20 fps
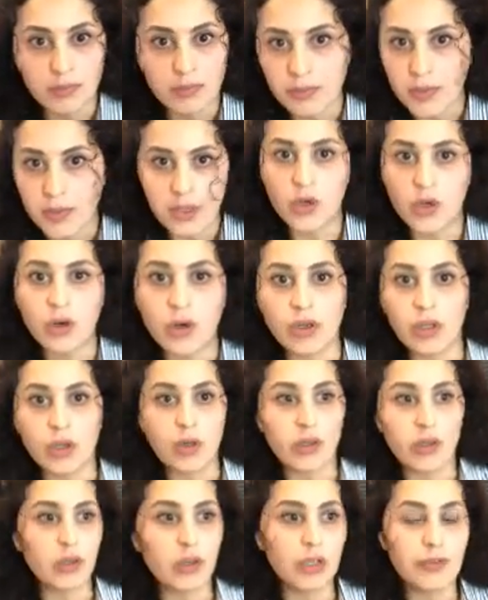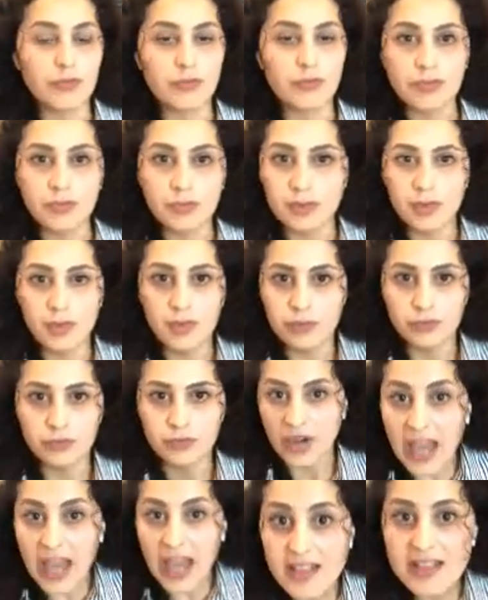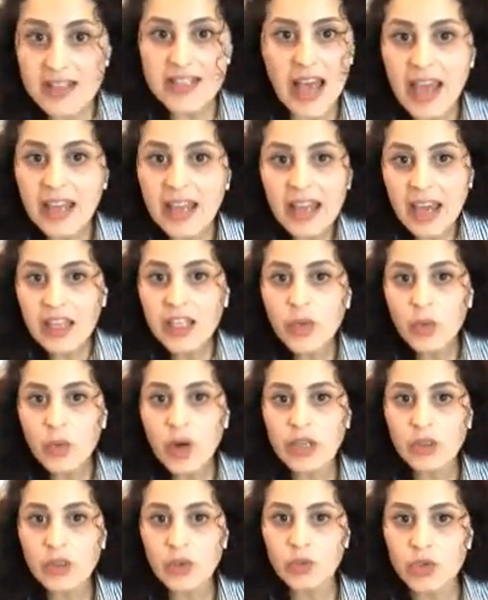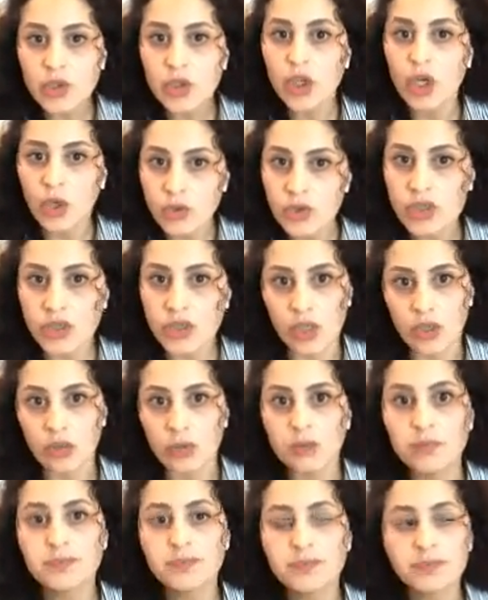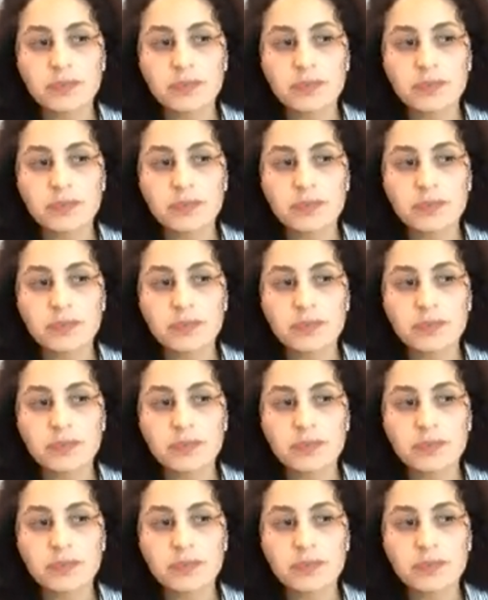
your friends, anyone who's close to you.